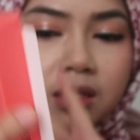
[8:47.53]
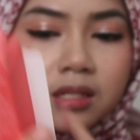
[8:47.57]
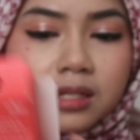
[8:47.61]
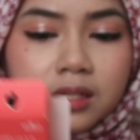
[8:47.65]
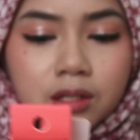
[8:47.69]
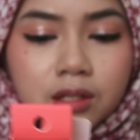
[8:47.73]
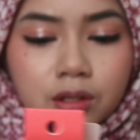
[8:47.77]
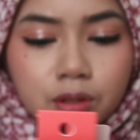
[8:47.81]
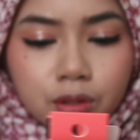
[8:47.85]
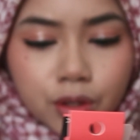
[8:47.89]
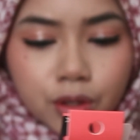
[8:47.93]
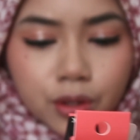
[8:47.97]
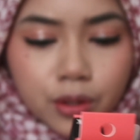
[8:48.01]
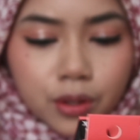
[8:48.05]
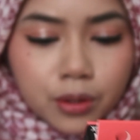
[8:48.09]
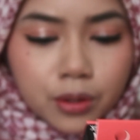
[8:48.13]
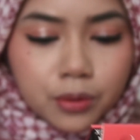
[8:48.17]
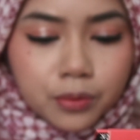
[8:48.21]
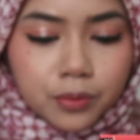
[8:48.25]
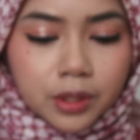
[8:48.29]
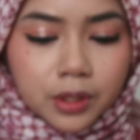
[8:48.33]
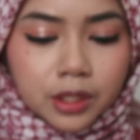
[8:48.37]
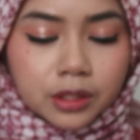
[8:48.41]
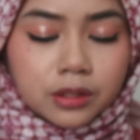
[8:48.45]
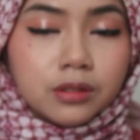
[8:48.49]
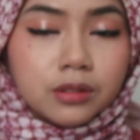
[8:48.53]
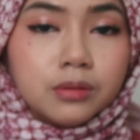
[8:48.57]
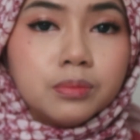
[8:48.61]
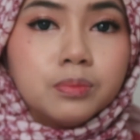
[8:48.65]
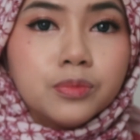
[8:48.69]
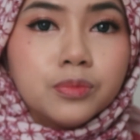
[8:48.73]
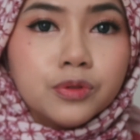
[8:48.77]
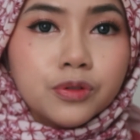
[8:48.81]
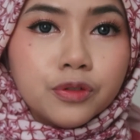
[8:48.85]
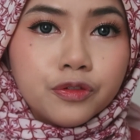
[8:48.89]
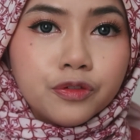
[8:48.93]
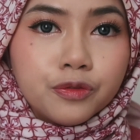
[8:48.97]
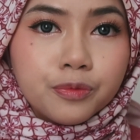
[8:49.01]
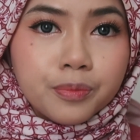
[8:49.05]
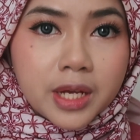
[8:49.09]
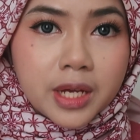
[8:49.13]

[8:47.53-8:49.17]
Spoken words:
the Go Waterproof